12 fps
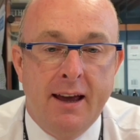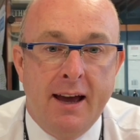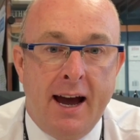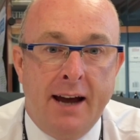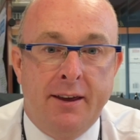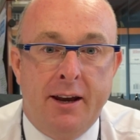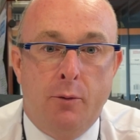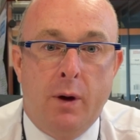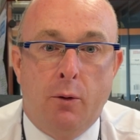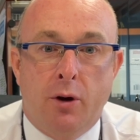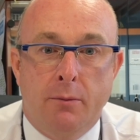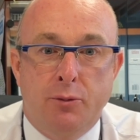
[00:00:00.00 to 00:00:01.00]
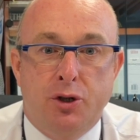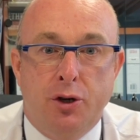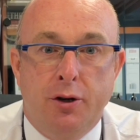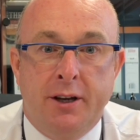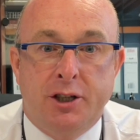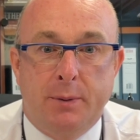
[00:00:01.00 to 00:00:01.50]
Hi there and welcome
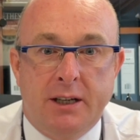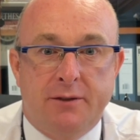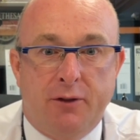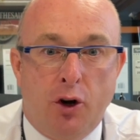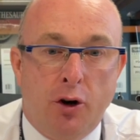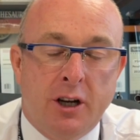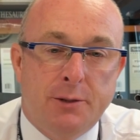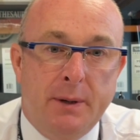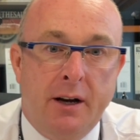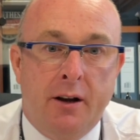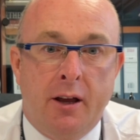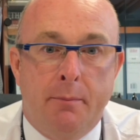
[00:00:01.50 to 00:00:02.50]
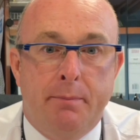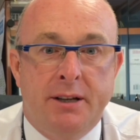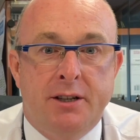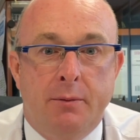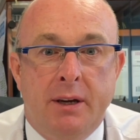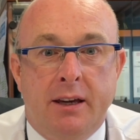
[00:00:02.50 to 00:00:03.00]
to this week's vlog. It's been another
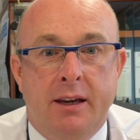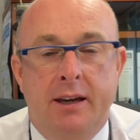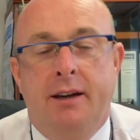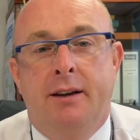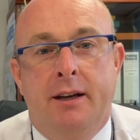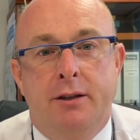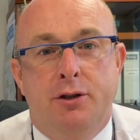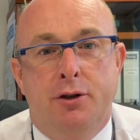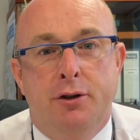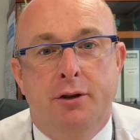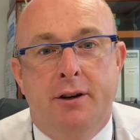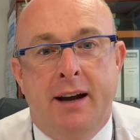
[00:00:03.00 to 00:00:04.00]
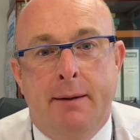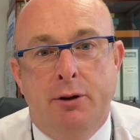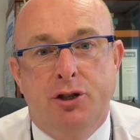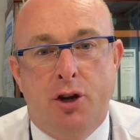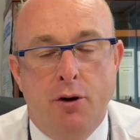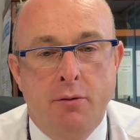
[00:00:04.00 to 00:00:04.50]
busy week here in Dunoon Grammar
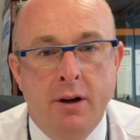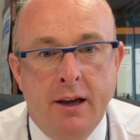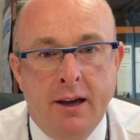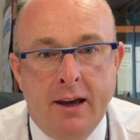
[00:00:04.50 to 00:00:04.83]
School.